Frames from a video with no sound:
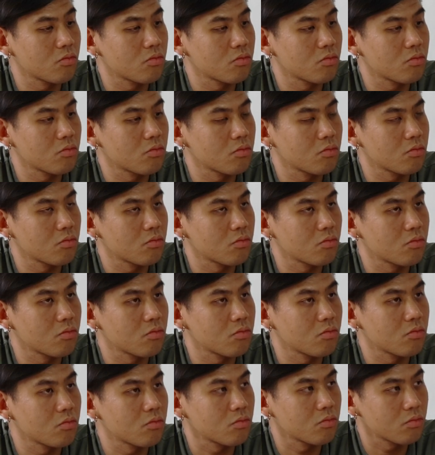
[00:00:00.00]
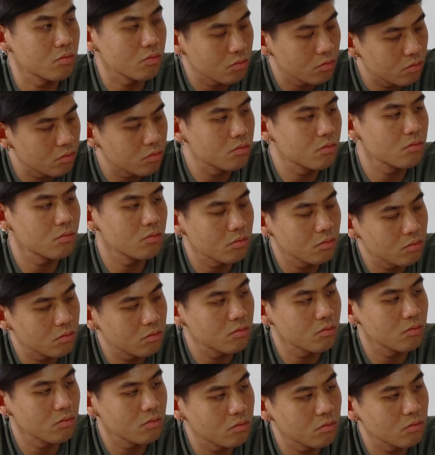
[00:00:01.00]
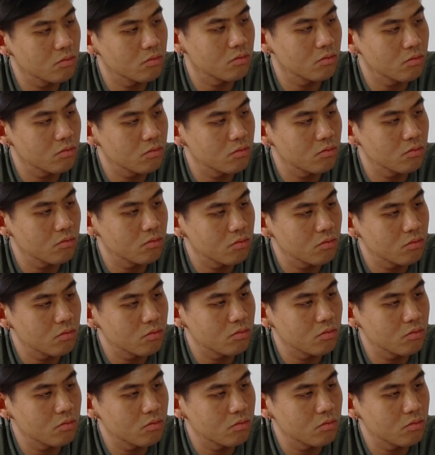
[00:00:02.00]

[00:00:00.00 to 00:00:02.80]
No words are spoken by the person on screen.